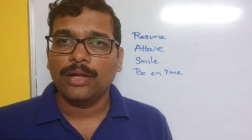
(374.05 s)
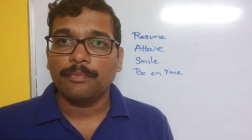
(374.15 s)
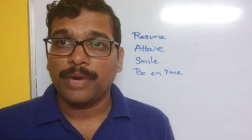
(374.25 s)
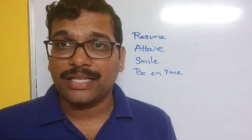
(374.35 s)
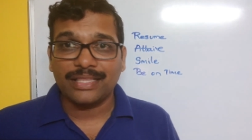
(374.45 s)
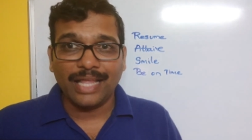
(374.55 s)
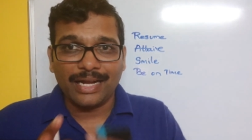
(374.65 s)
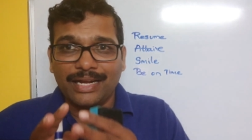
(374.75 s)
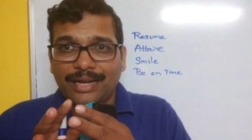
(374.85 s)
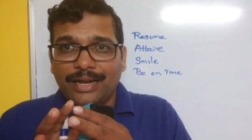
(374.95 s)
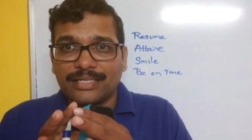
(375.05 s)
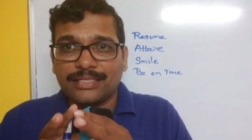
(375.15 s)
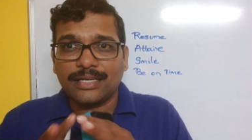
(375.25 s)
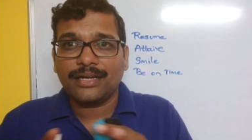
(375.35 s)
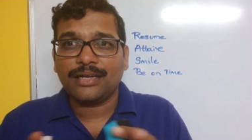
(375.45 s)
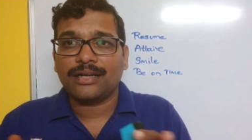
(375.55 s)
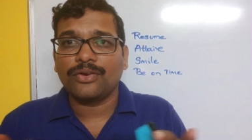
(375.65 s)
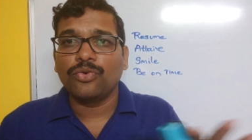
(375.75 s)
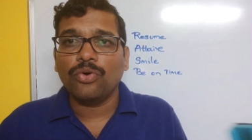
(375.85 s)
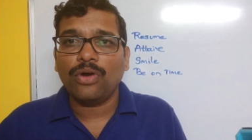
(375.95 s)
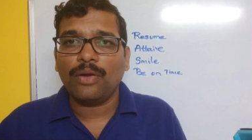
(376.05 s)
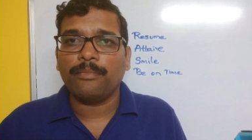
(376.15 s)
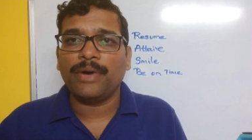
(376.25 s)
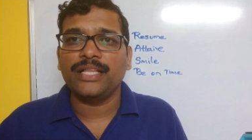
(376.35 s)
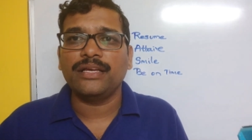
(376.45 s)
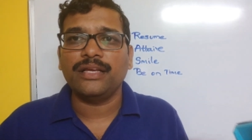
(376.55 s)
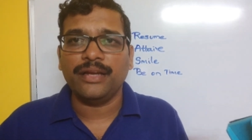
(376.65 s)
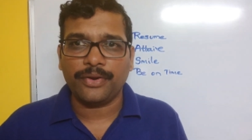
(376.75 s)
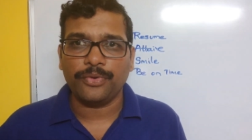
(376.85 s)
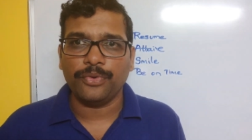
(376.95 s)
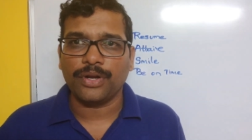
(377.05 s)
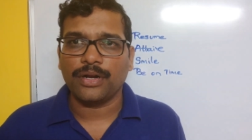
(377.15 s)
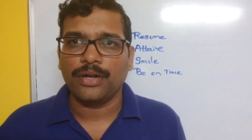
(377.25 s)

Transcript: but that doesn't know by the interviewer.